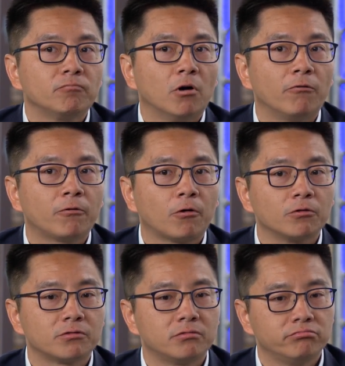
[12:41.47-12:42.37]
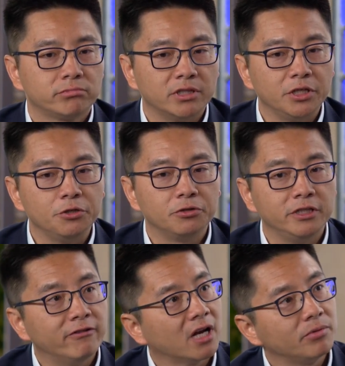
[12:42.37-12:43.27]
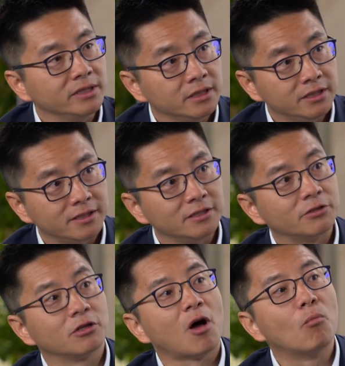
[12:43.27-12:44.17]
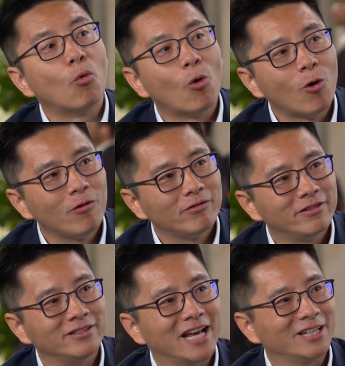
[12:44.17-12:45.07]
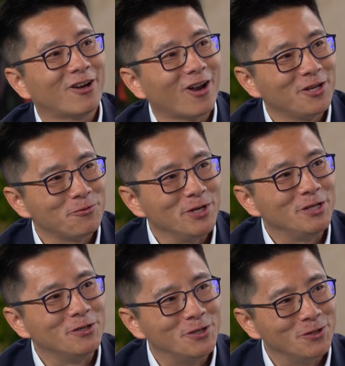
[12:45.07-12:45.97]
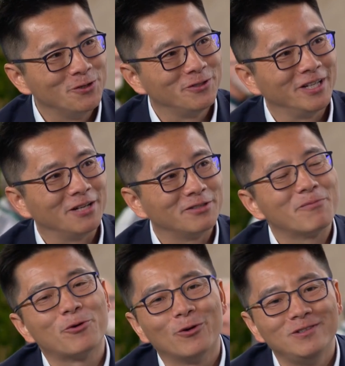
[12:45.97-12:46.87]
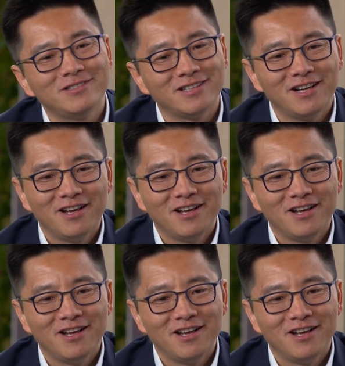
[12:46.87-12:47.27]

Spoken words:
of course, continue to developing these systems. There's a lot more than technology we need to do to get to that point.